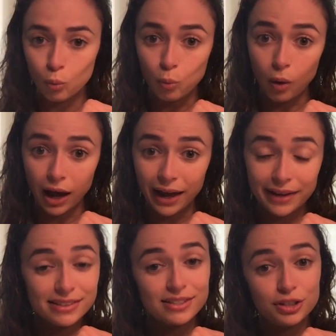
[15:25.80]

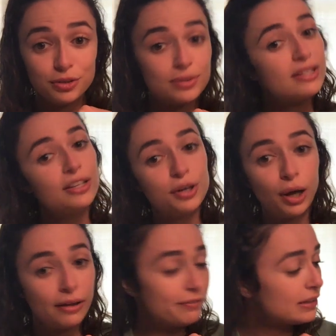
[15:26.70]
why did you sneak
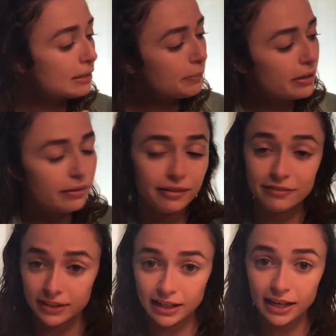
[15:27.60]
off in the middle
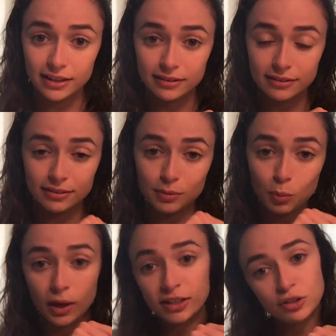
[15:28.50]
of the night?
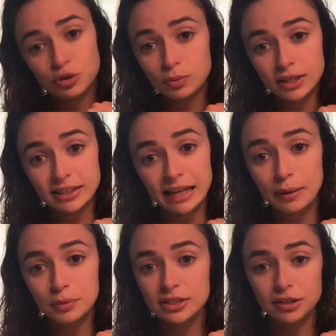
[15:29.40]
Why did you think
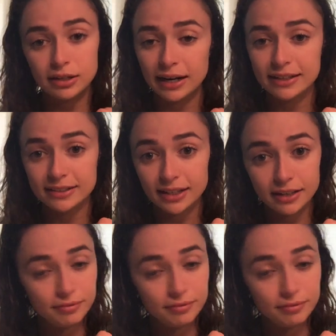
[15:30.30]
that was a good idea?